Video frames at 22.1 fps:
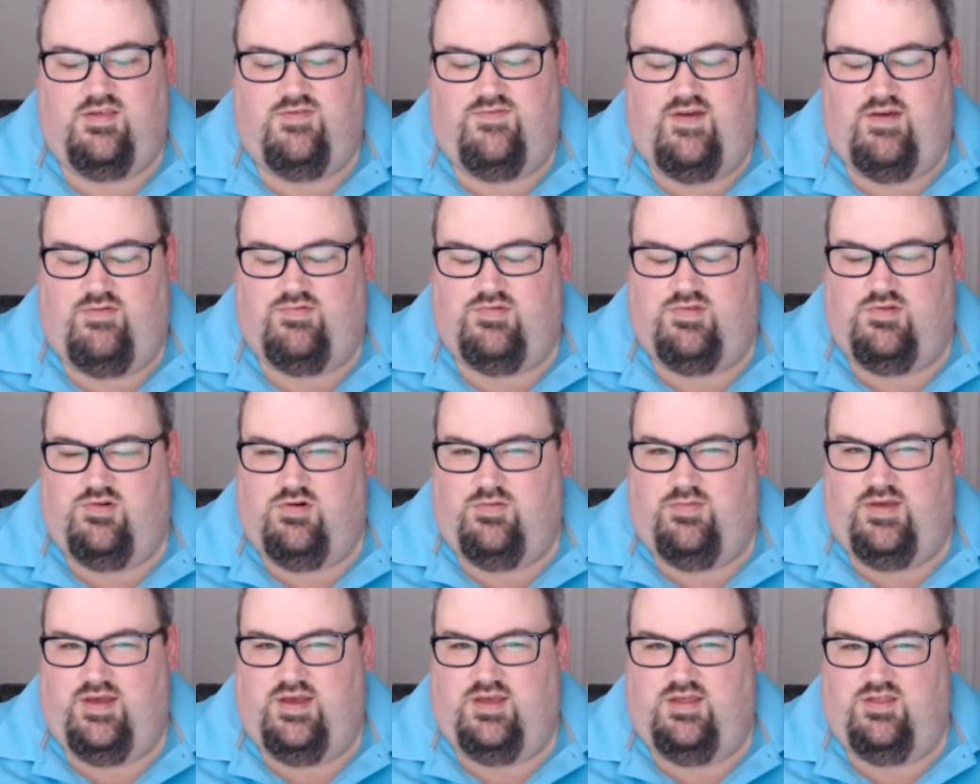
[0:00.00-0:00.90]
event was
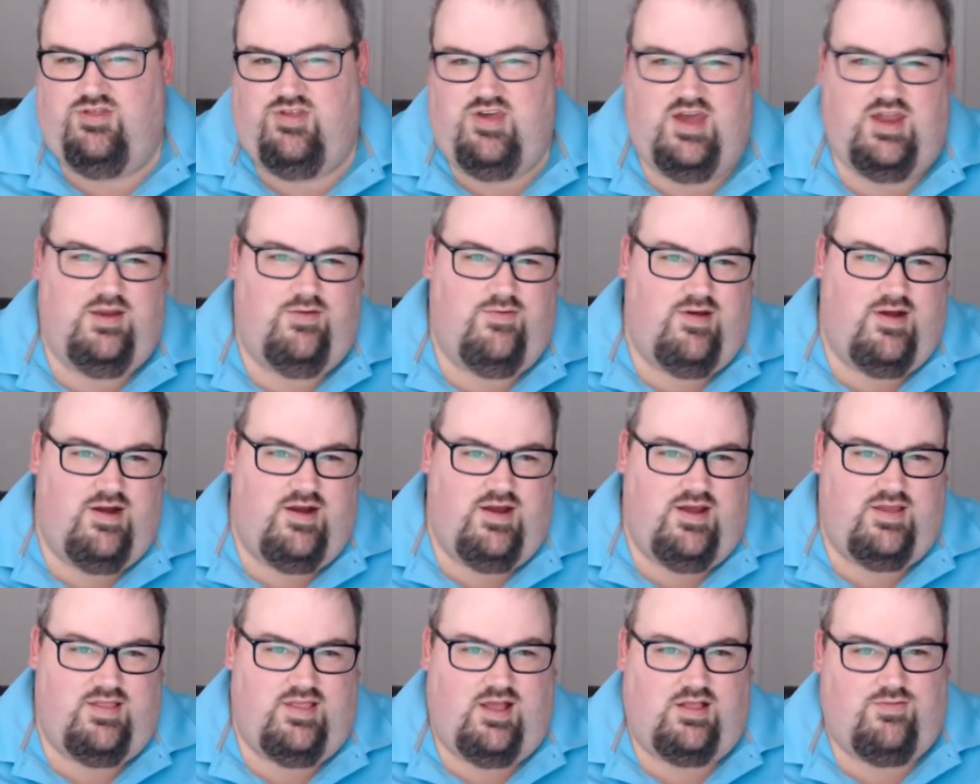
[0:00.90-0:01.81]
normally in January,
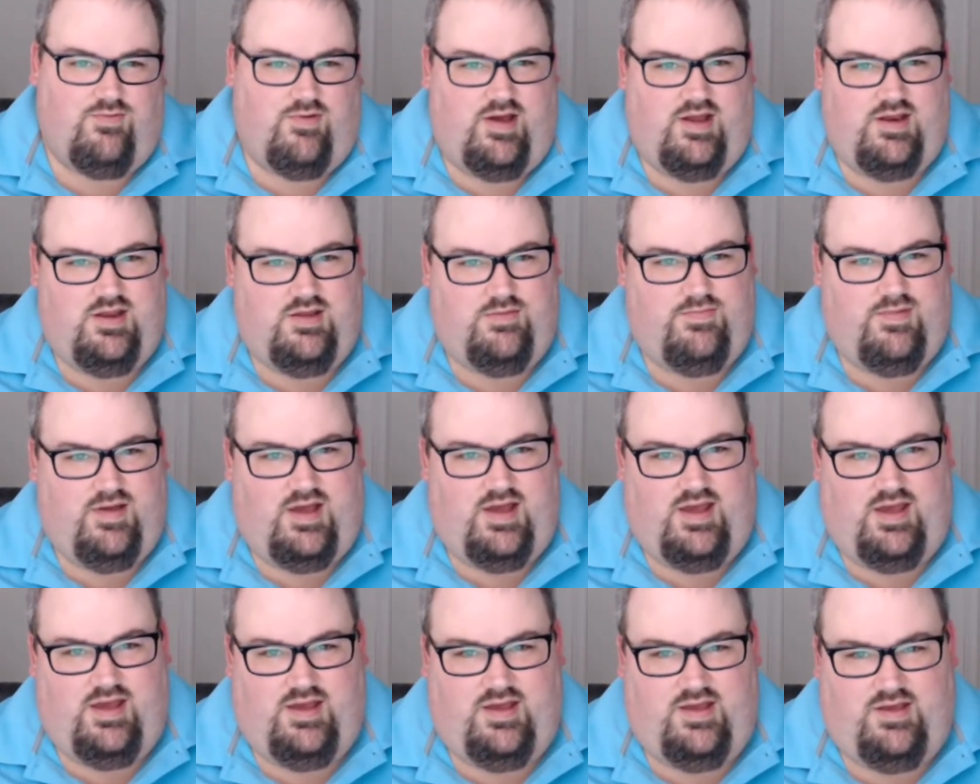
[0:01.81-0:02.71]
and that's why I did
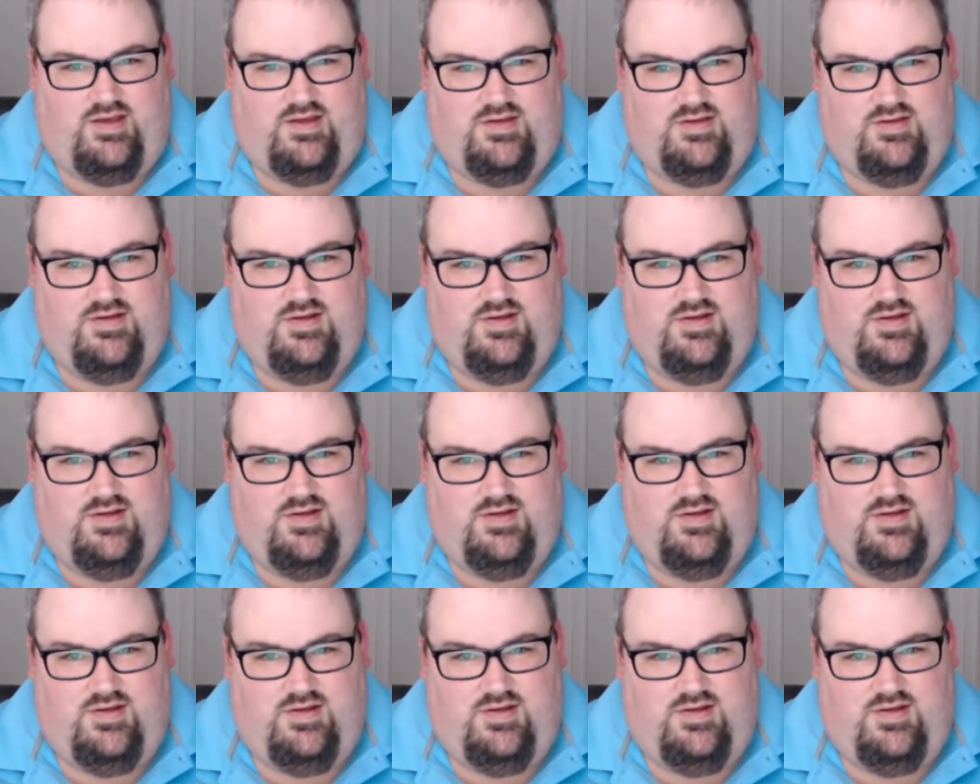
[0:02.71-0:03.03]
my uh,